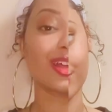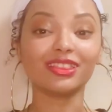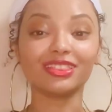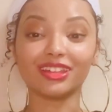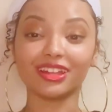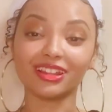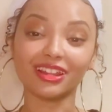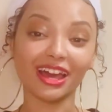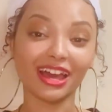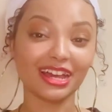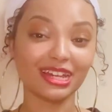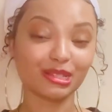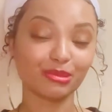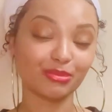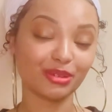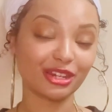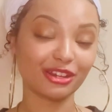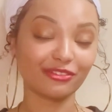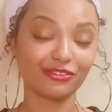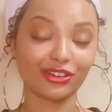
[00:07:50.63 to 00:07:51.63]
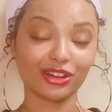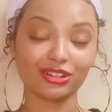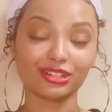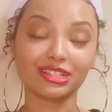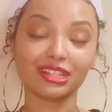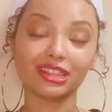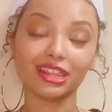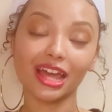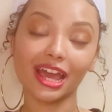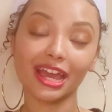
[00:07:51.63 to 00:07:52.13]
The Last Minute First
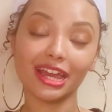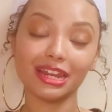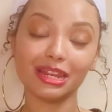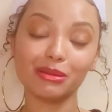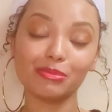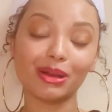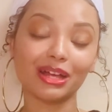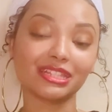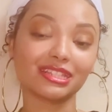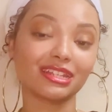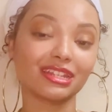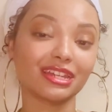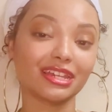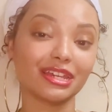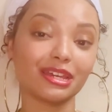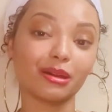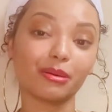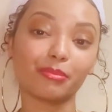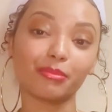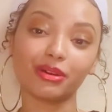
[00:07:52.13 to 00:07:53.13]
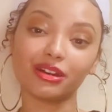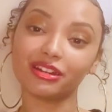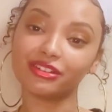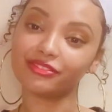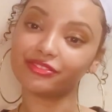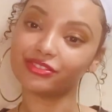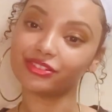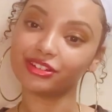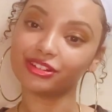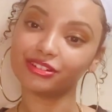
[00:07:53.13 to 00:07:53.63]
Lady by Tania
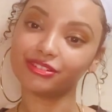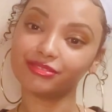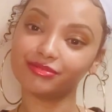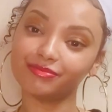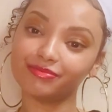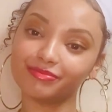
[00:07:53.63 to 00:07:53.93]
Montfort.